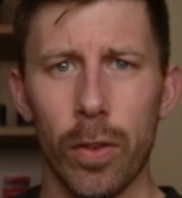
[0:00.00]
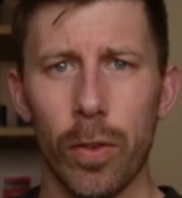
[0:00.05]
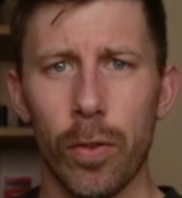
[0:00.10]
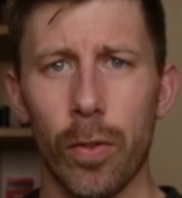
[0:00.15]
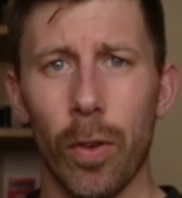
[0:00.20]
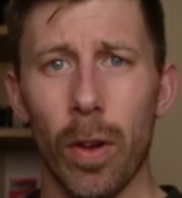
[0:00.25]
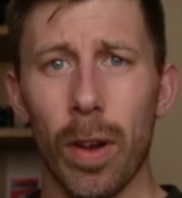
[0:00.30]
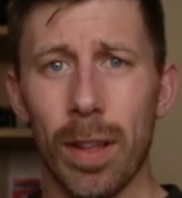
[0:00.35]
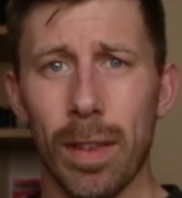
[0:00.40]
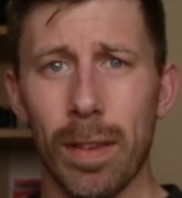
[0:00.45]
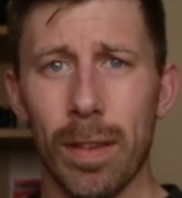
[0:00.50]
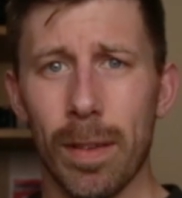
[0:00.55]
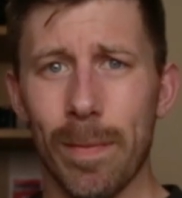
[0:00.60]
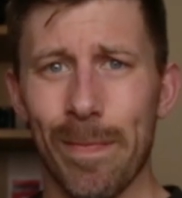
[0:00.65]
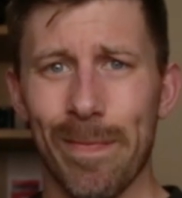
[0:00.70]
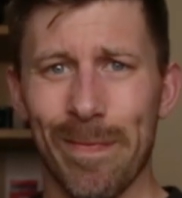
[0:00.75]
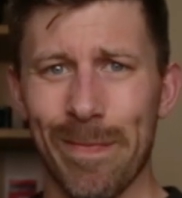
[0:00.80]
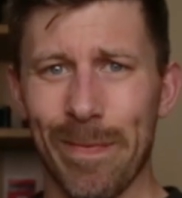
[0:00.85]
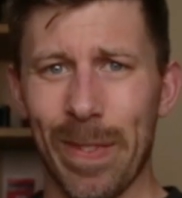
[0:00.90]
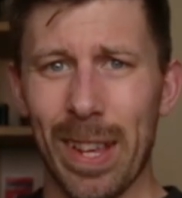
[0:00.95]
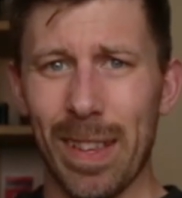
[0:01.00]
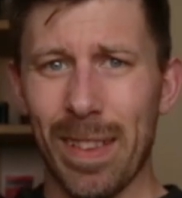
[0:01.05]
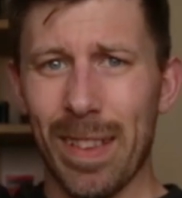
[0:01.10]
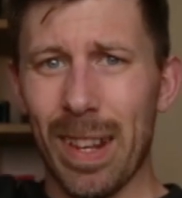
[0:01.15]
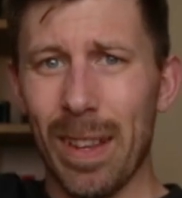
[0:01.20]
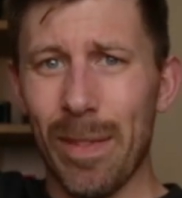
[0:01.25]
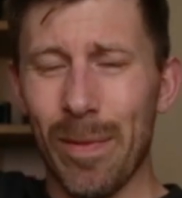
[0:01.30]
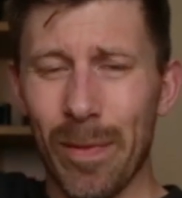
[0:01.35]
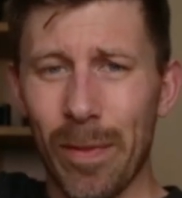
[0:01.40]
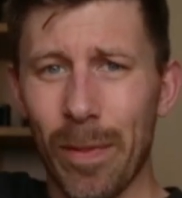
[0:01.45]
trying to
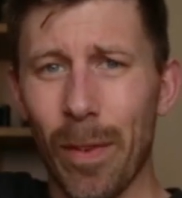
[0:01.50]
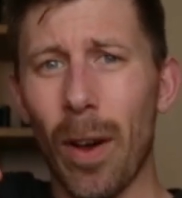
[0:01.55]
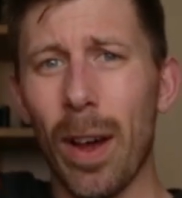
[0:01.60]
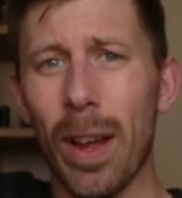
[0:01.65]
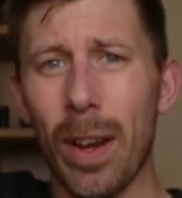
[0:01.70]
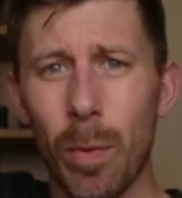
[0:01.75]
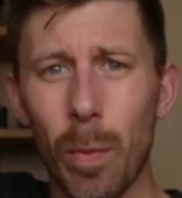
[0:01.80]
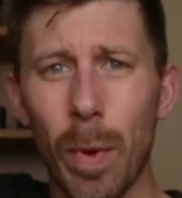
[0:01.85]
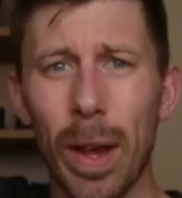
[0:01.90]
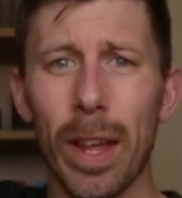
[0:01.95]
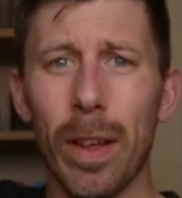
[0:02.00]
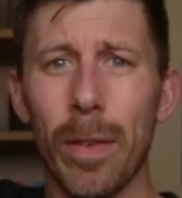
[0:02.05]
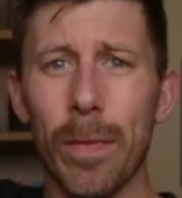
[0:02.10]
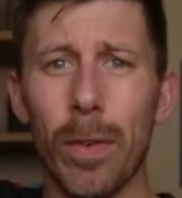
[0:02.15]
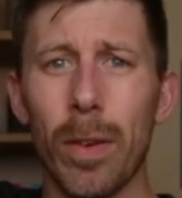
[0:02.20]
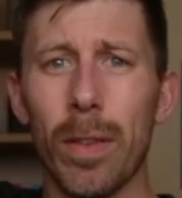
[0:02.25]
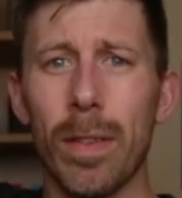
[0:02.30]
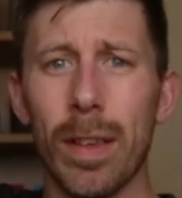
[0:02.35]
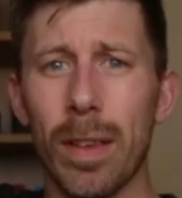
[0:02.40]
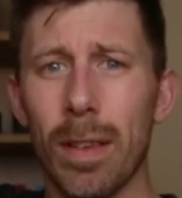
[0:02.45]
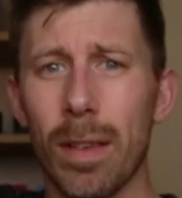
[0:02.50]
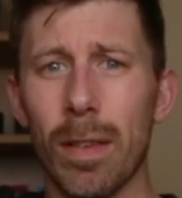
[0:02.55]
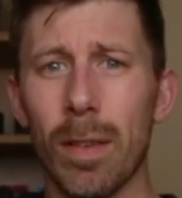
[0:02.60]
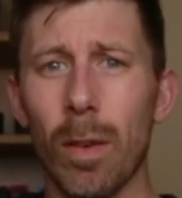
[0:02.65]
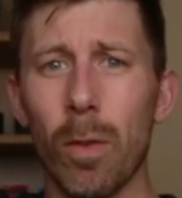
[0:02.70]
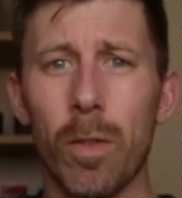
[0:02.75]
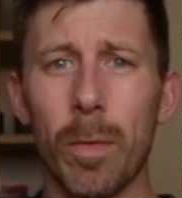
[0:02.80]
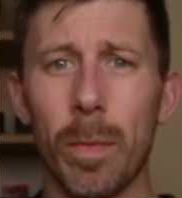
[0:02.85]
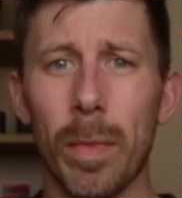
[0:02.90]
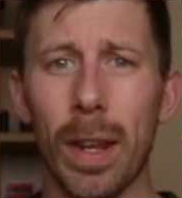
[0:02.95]
basically find where your foot is, because
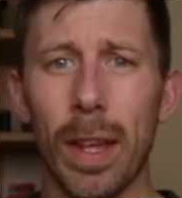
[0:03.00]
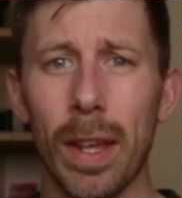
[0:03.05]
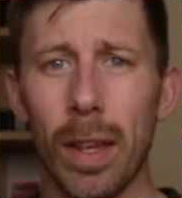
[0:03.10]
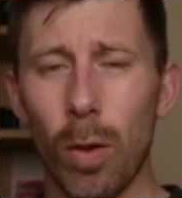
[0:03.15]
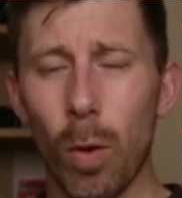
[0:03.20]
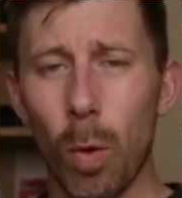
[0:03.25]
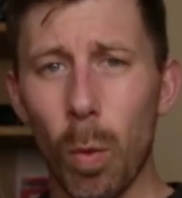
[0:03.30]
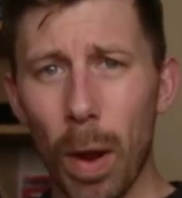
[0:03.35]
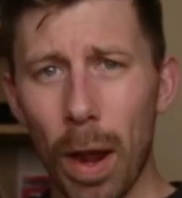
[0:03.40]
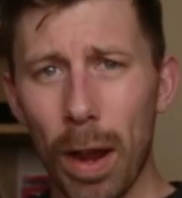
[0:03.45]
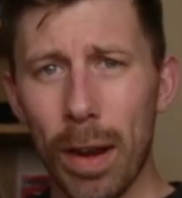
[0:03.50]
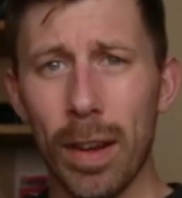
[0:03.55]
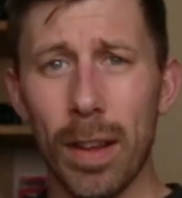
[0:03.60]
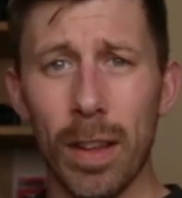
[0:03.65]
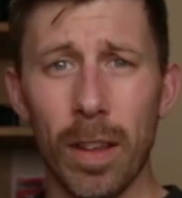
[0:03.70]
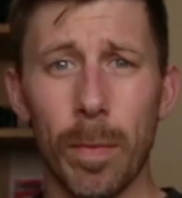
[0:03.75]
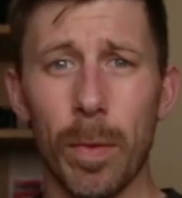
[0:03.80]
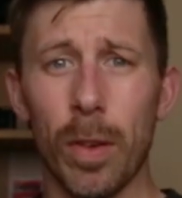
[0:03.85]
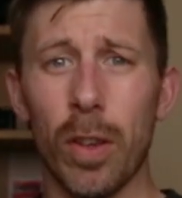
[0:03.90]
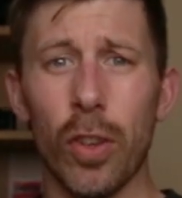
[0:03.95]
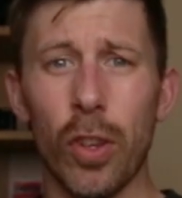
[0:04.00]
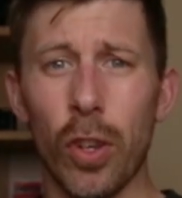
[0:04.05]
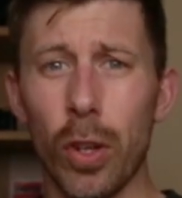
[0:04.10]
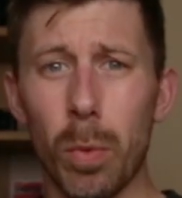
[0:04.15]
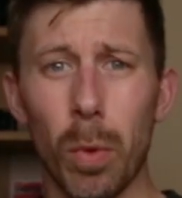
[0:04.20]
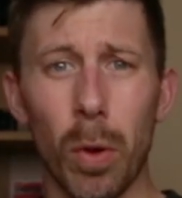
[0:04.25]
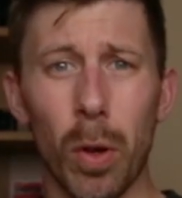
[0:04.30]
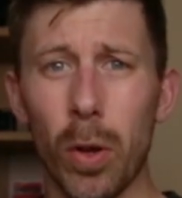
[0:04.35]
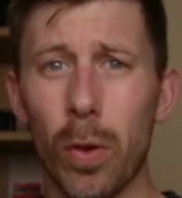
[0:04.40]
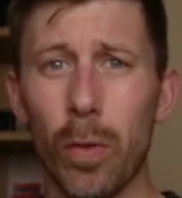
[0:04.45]
ultimately you're wearing this because you
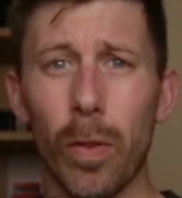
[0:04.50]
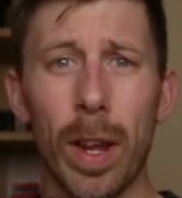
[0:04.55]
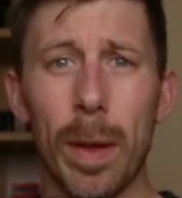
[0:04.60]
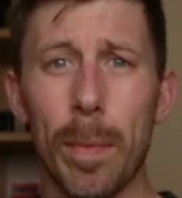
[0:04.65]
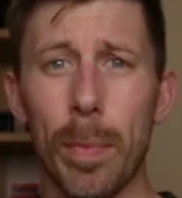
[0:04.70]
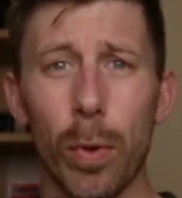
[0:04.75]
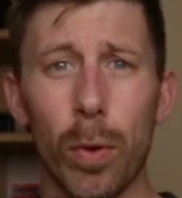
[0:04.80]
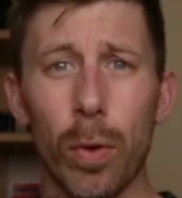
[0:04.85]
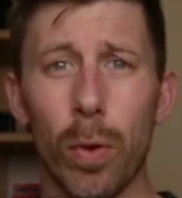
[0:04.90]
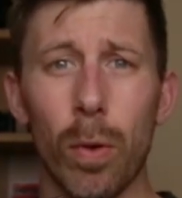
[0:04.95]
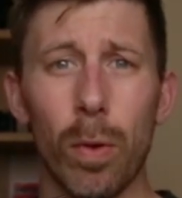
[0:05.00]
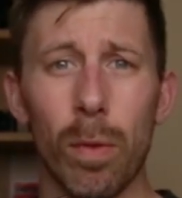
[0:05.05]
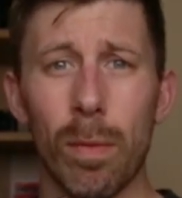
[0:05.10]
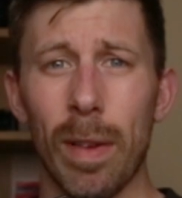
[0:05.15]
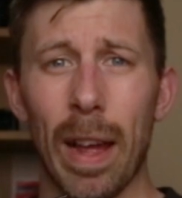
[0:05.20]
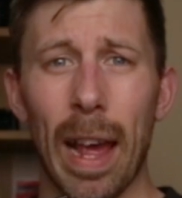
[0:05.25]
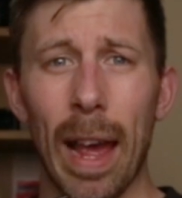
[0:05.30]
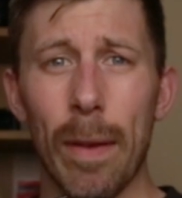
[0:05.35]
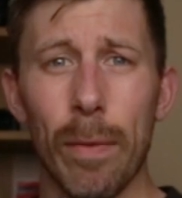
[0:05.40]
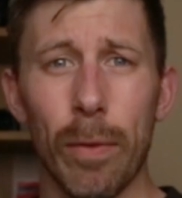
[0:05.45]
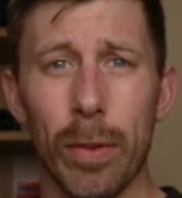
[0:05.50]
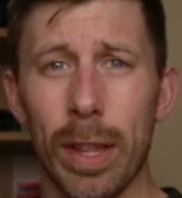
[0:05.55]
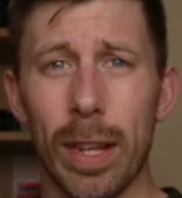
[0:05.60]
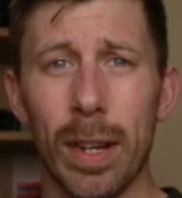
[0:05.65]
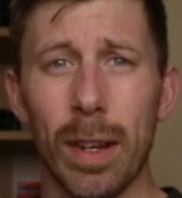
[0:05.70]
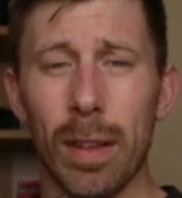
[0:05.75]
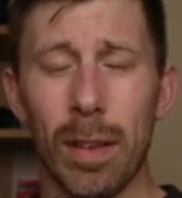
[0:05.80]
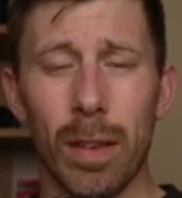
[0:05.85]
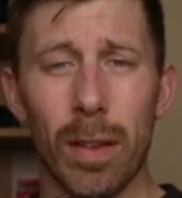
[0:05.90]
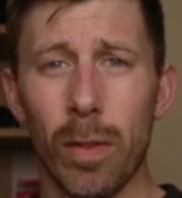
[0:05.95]
want grip on everything
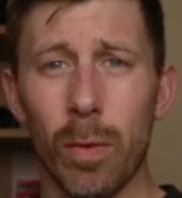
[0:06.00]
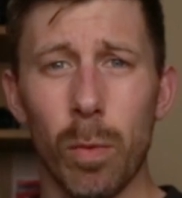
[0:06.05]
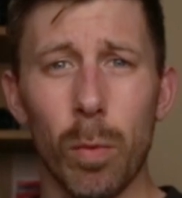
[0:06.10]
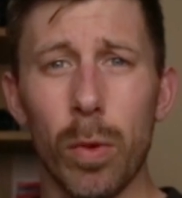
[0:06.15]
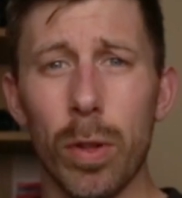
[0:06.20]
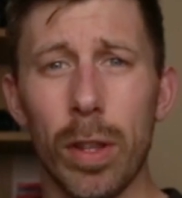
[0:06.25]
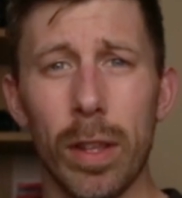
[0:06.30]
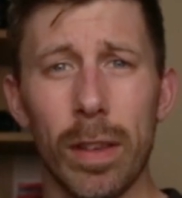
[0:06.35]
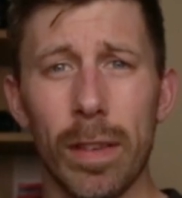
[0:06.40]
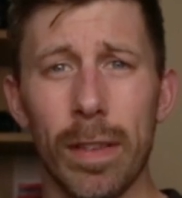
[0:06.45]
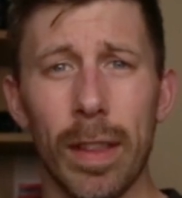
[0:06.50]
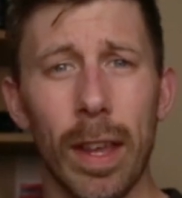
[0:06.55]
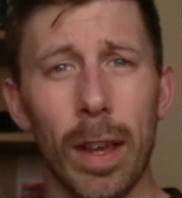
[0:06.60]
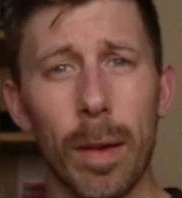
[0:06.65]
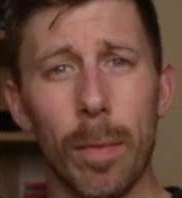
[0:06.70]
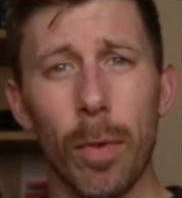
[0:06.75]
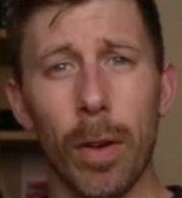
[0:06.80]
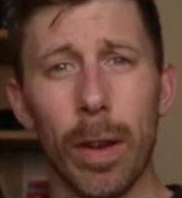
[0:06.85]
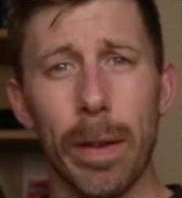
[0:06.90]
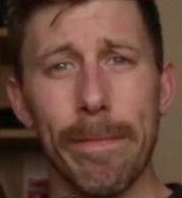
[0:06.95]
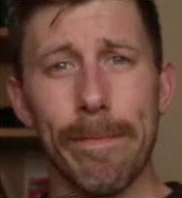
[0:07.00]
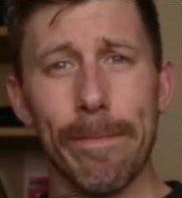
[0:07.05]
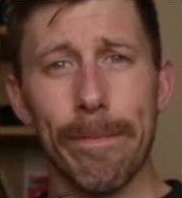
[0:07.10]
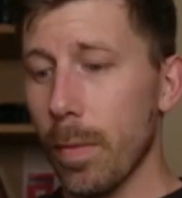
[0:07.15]
that doesn't want you to stay upright.